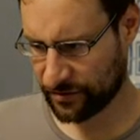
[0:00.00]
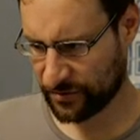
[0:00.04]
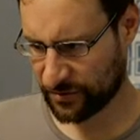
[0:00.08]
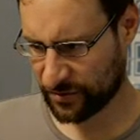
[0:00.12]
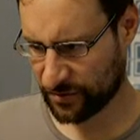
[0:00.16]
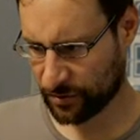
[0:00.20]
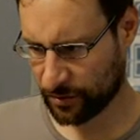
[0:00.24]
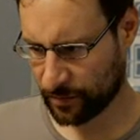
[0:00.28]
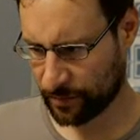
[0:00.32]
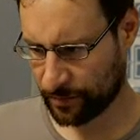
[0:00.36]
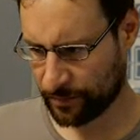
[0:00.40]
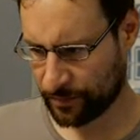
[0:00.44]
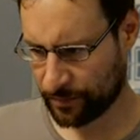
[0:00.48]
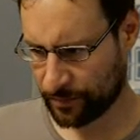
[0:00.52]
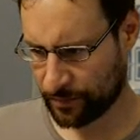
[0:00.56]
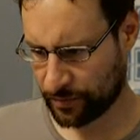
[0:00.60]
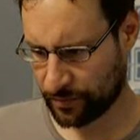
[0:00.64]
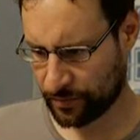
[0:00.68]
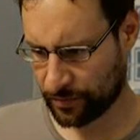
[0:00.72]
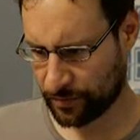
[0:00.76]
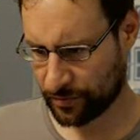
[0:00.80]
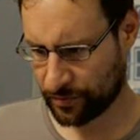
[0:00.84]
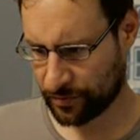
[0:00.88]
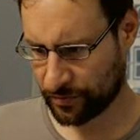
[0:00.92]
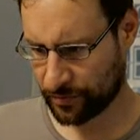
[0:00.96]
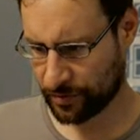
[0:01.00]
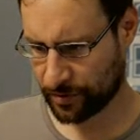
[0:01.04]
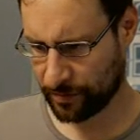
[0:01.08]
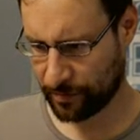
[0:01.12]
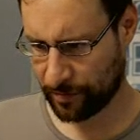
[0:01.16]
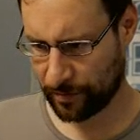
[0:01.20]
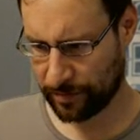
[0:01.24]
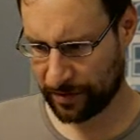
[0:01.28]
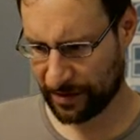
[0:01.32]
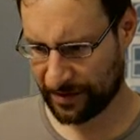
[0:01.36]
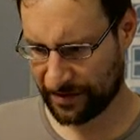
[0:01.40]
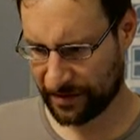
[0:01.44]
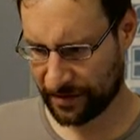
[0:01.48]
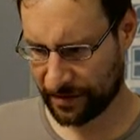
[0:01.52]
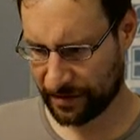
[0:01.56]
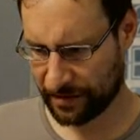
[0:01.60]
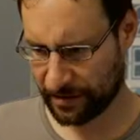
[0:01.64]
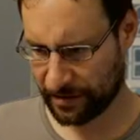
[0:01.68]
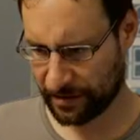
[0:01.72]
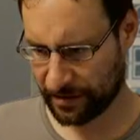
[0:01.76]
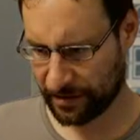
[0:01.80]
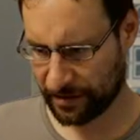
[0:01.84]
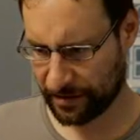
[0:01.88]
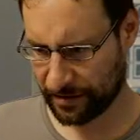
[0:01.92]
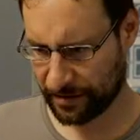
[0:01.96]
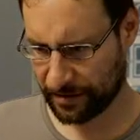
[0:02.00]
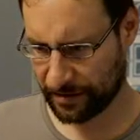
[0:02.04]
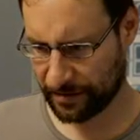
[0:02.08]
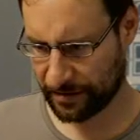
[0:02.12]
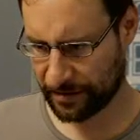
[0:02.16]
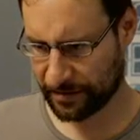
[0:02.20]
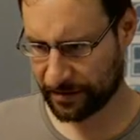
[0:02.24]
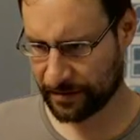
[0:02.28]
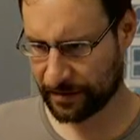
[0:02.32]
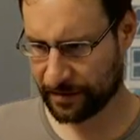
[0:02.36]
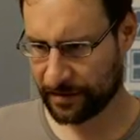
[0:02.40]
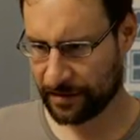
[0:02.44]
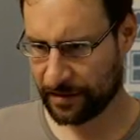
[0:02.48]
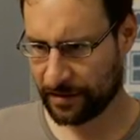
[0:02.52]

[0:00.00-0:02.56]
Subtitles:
So probably that is